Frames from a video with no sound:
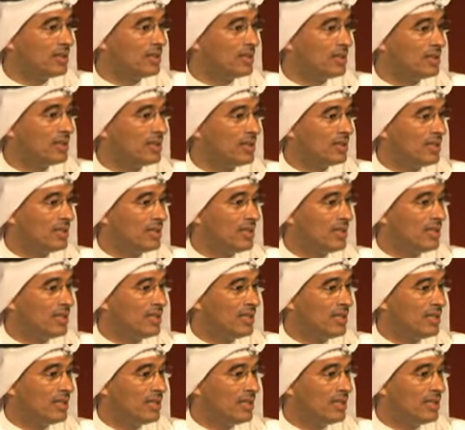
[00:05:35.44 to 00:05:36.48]

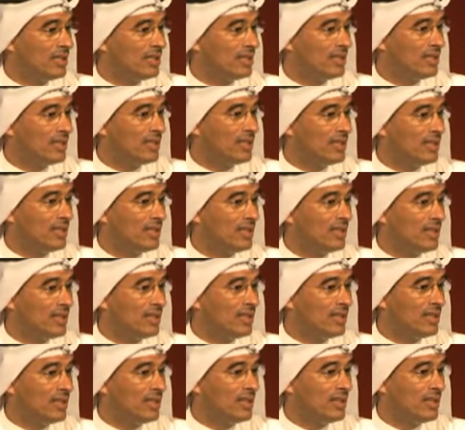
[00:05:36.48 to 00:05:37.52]

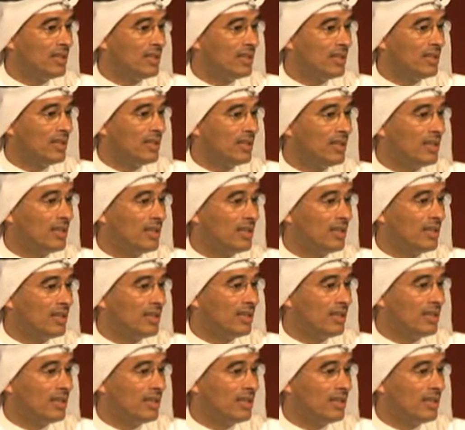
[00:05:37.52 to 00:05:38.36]
No one is speaking in this clip.